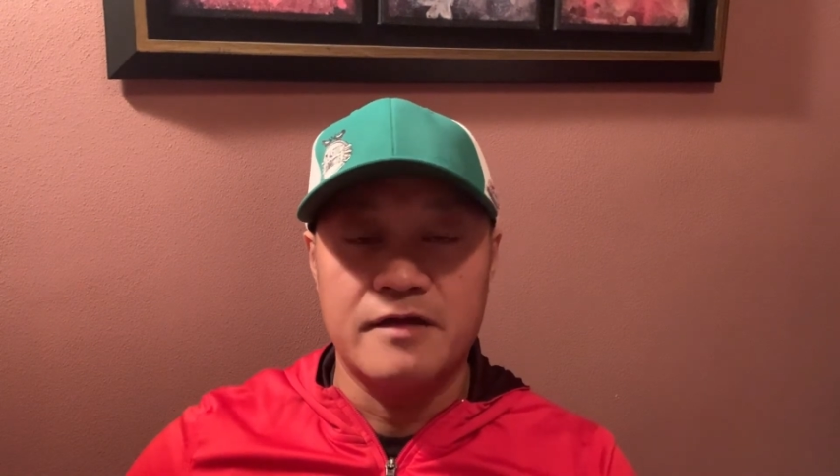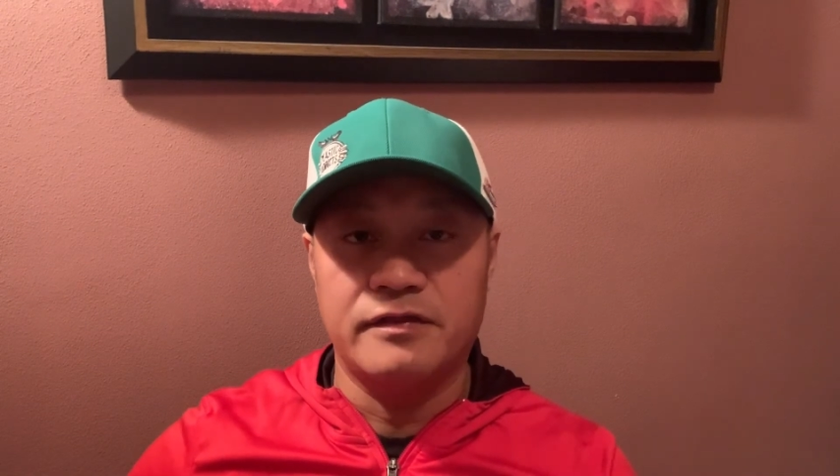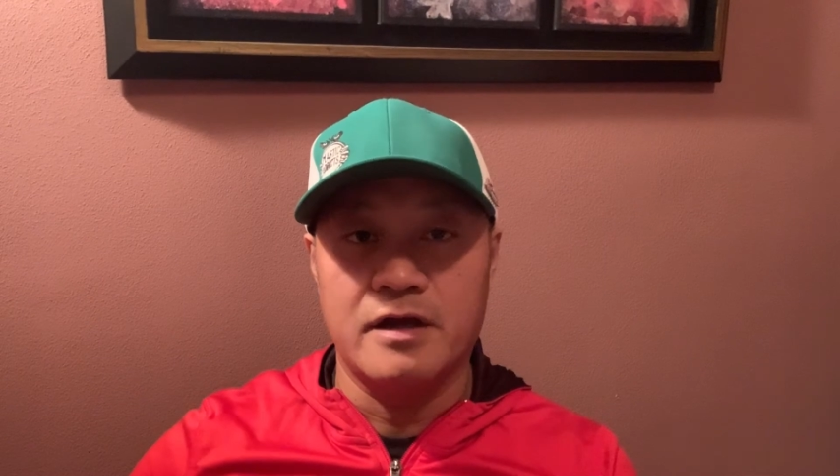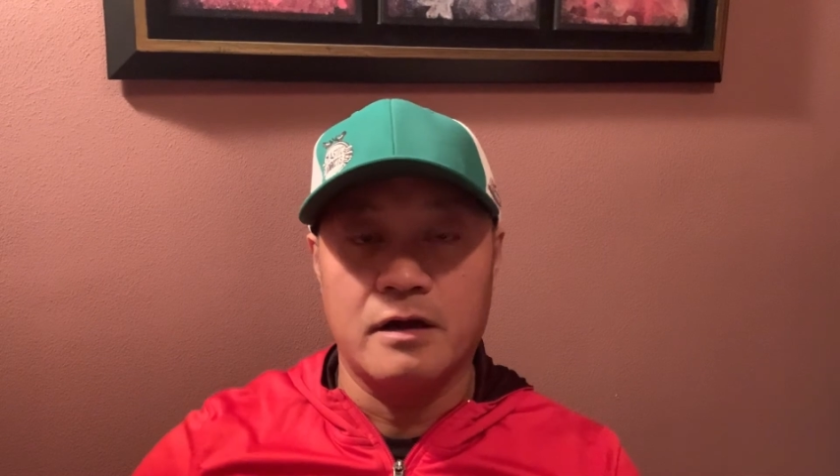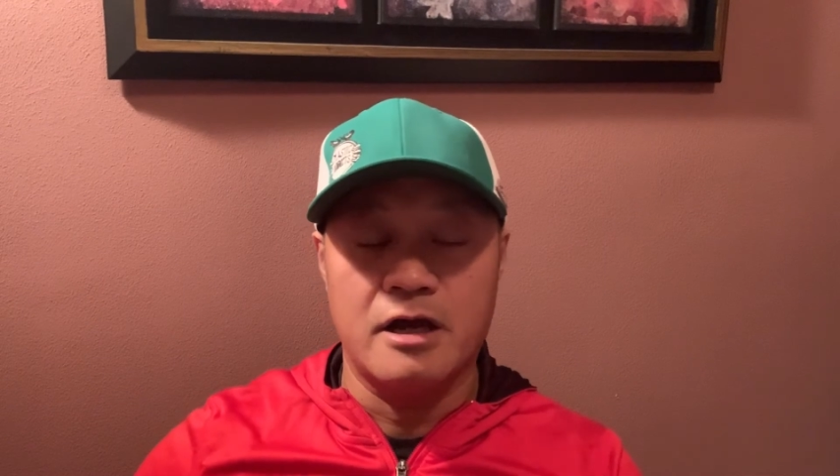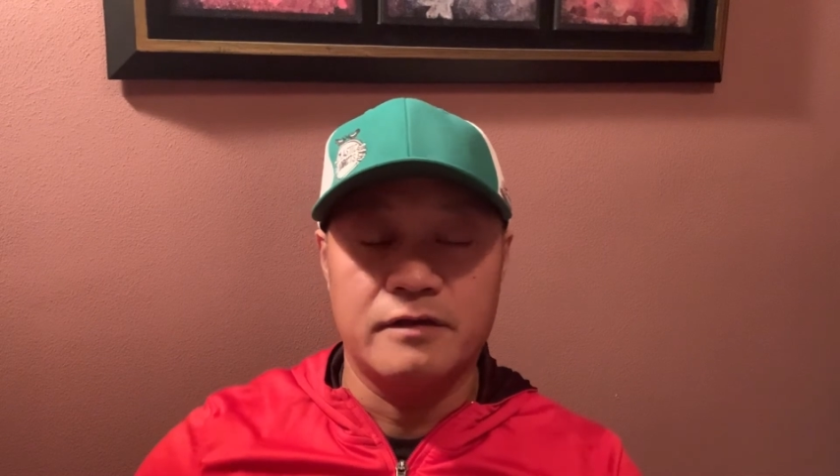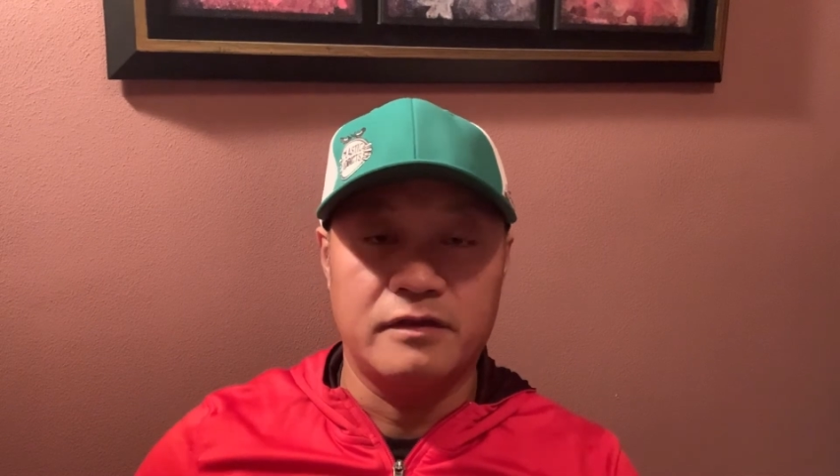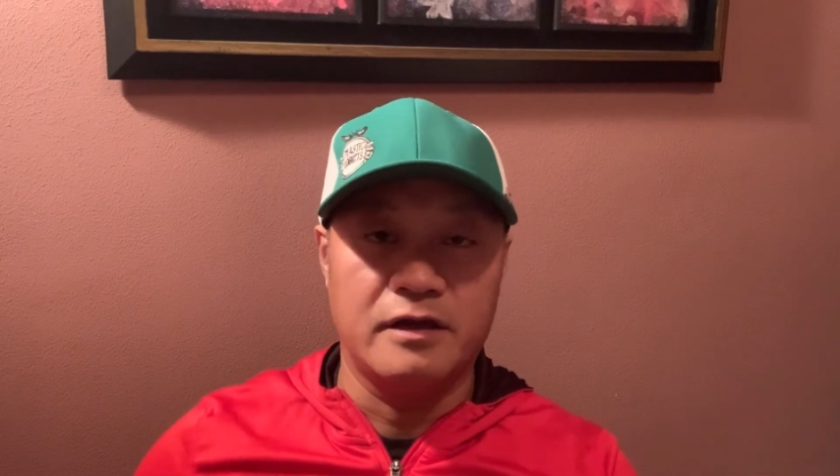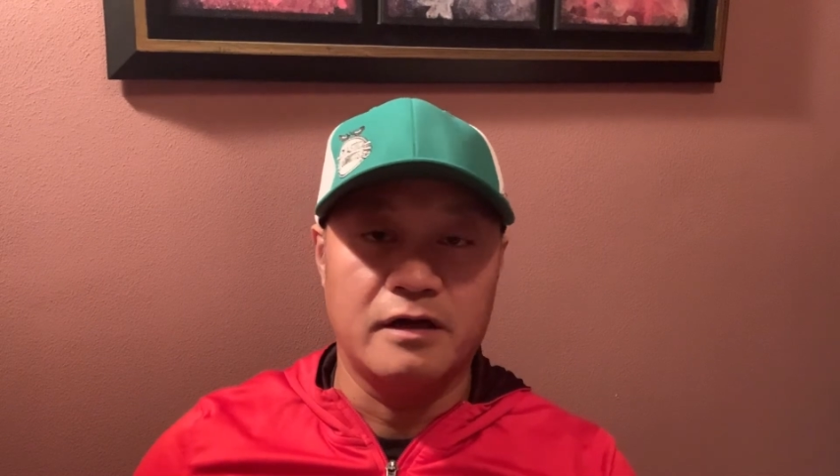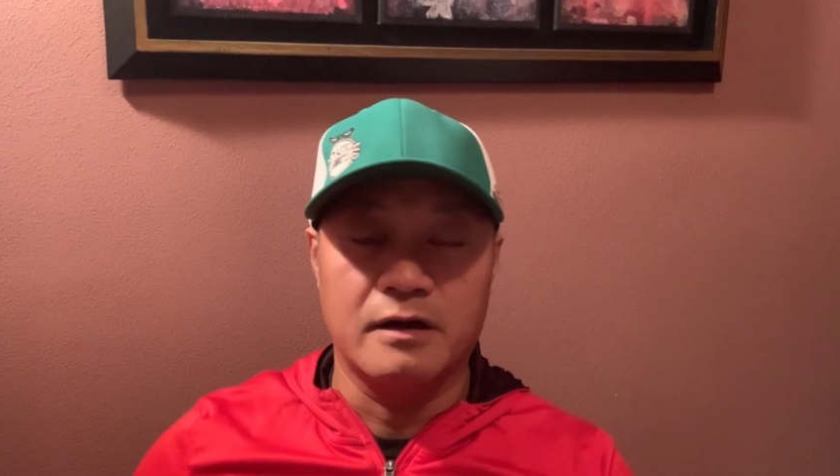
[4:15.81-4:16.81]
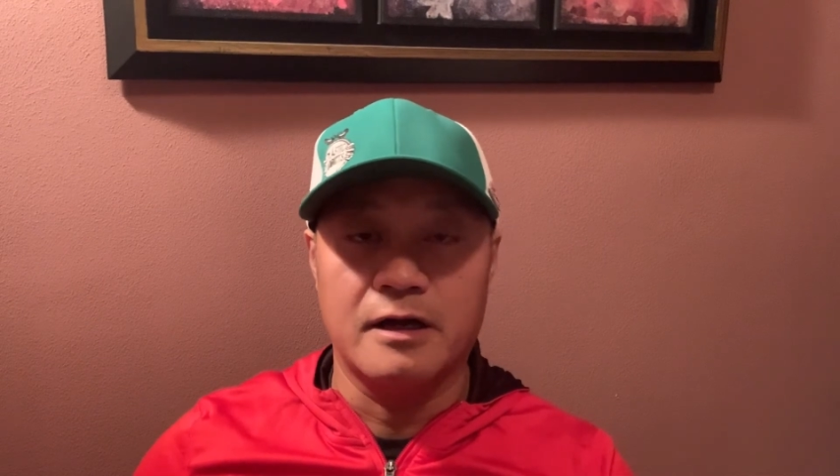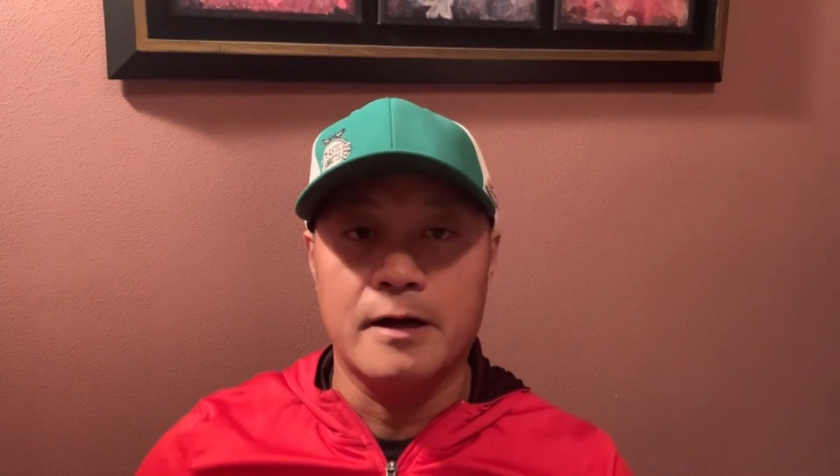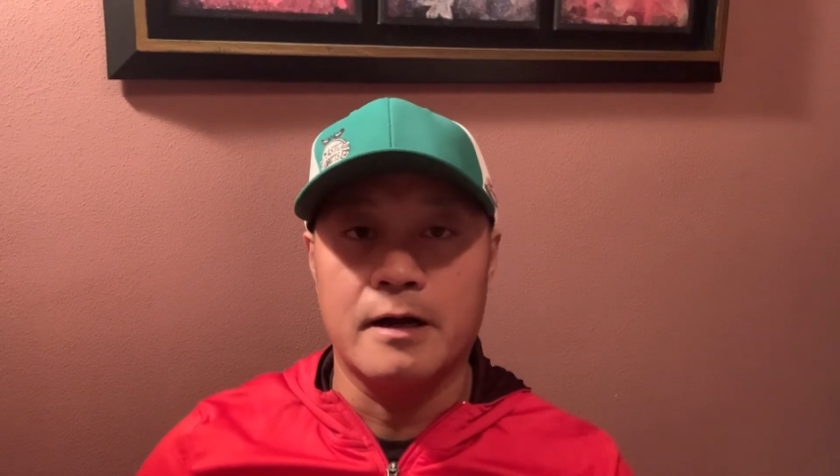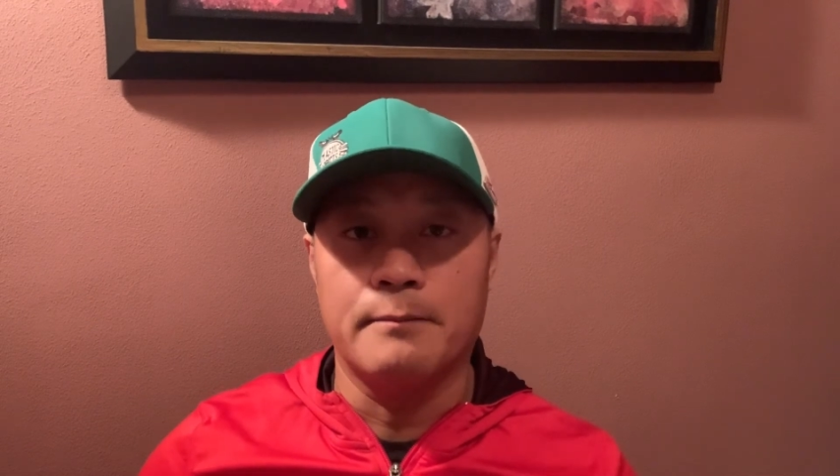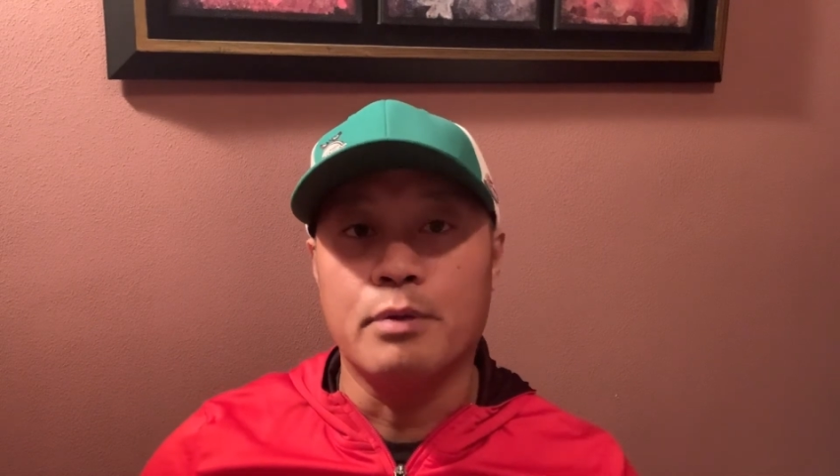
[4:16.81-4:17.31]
at their at their uh,